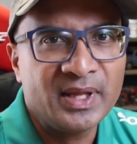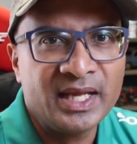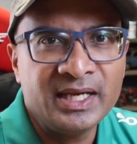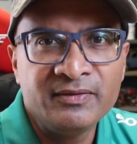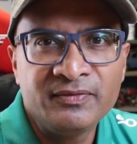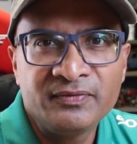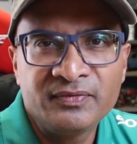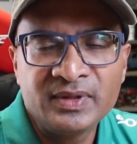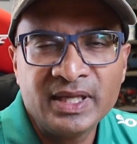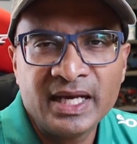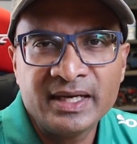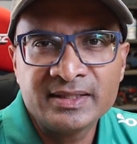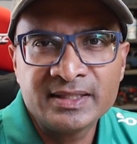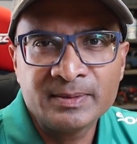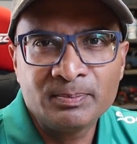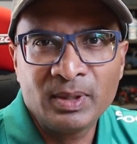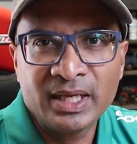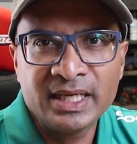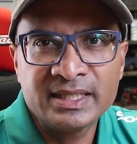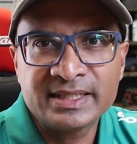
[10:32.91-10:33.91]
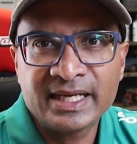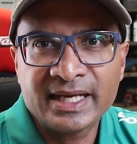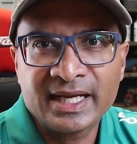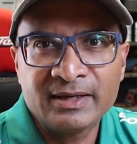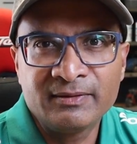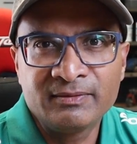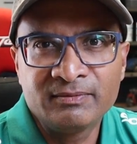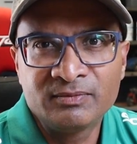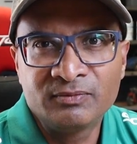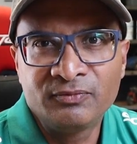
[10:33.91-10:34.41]
And if there is a place I
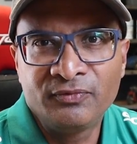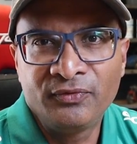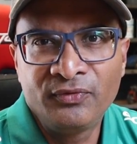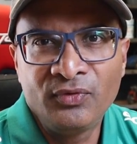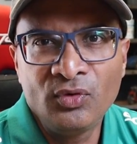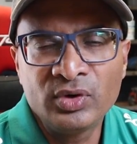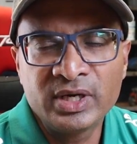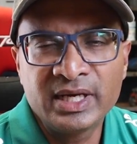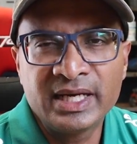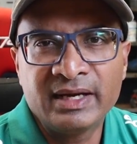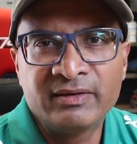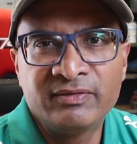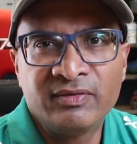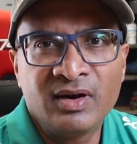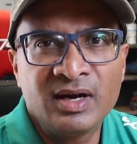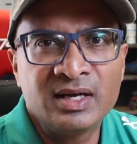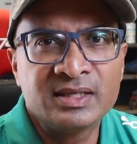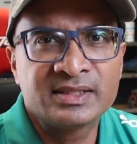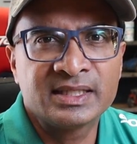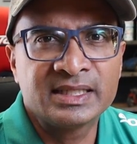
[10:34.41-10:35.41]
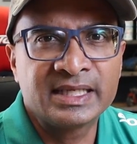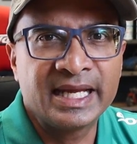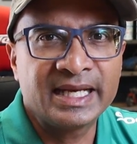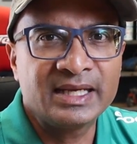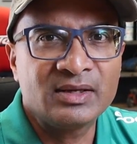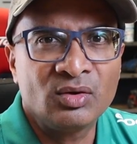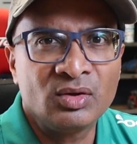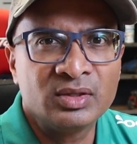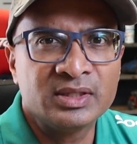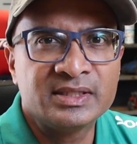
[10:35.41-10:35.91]
can phone in advance and
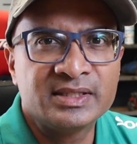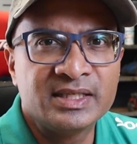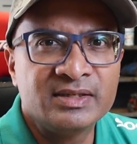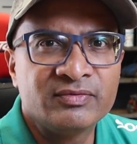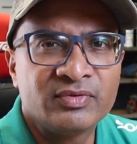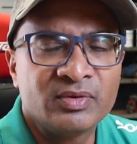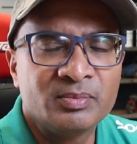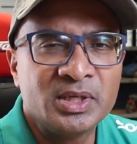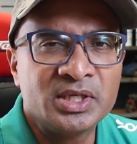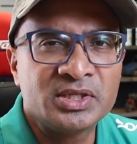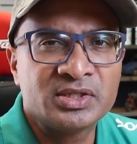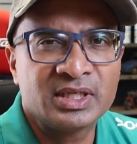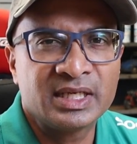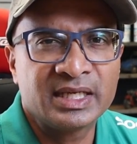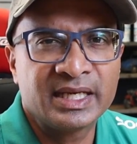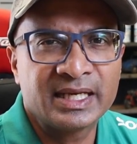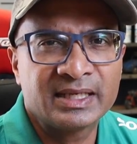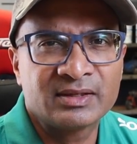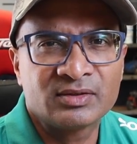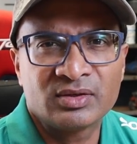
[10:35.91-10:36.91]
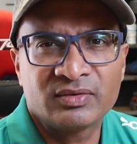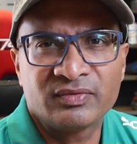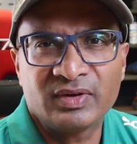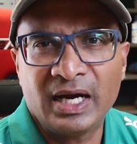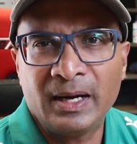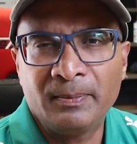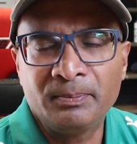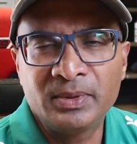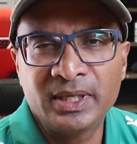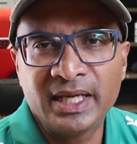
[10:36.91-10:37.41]
get all this information and get sort
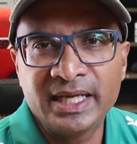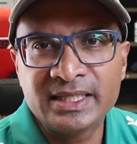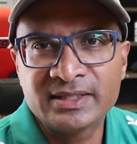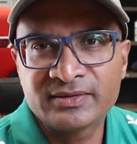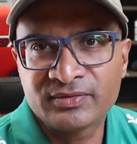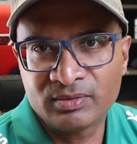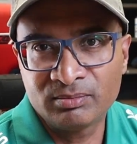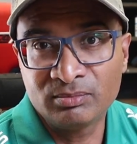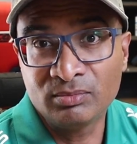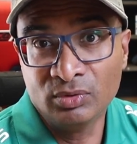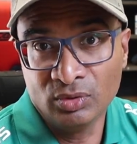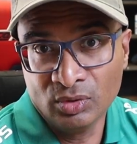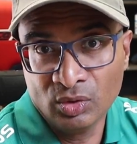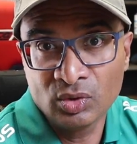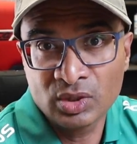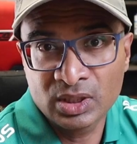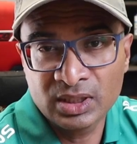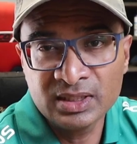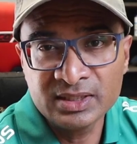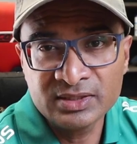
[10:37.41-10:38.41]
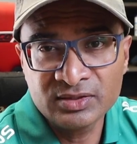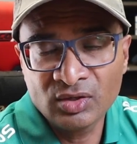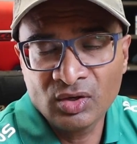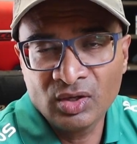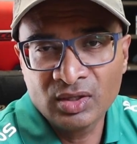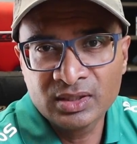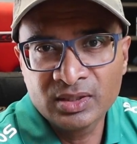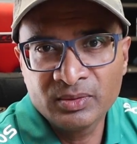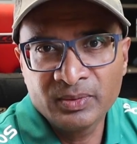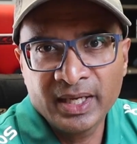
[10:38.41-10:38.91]
of updates from locals
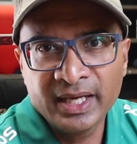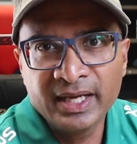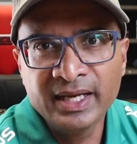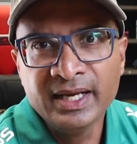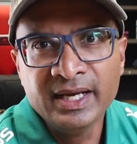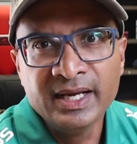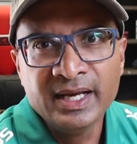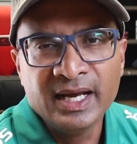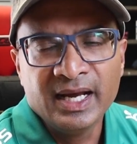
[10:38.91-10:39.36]
along the way,